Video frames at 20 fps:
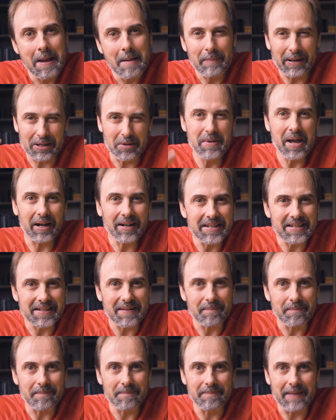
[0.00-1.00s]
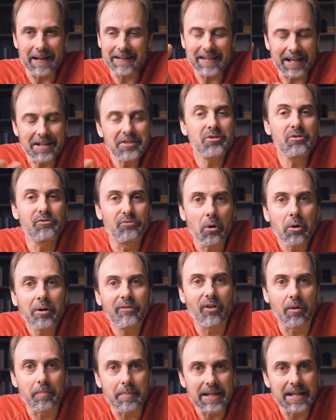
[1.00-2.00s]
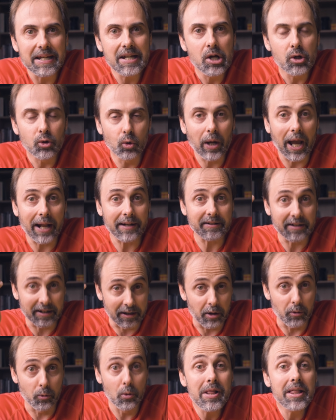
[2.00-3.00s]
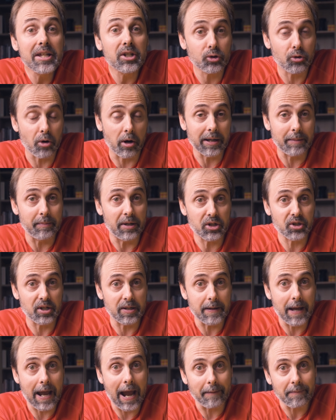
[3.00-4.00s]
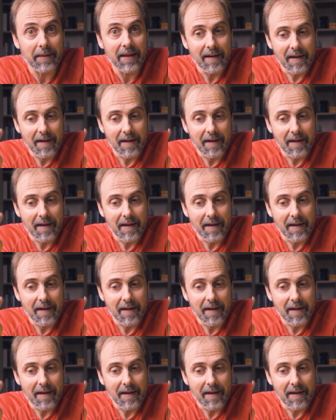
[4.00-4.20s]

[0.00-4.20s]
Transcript: But to be honest, that doesn't work for me to get a really strong image in there.